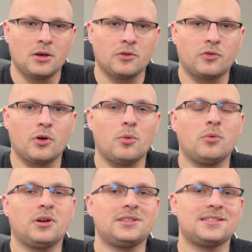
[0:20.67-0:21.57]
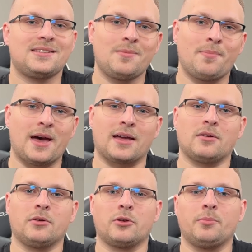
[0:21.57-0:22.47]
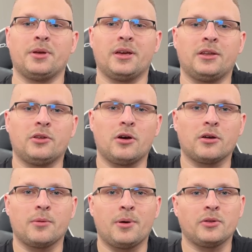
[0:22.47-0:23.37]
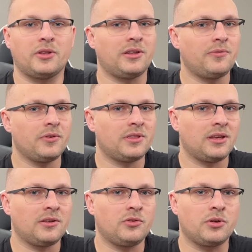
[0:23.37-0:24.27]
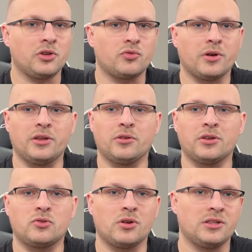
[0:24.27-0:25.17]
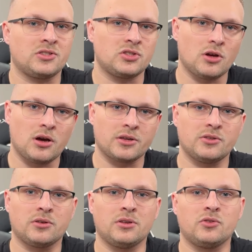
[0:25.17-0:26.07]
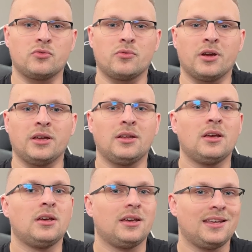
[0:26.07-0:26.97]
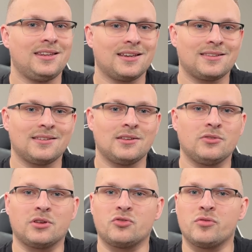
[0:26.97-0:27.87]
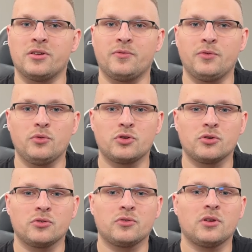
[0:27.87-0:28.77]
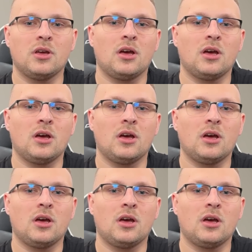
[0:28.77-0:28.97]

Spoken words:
So let's step back a little bit and talk about the different things you can trade. You can trade stocks, you can trade indexes, you can trade futures,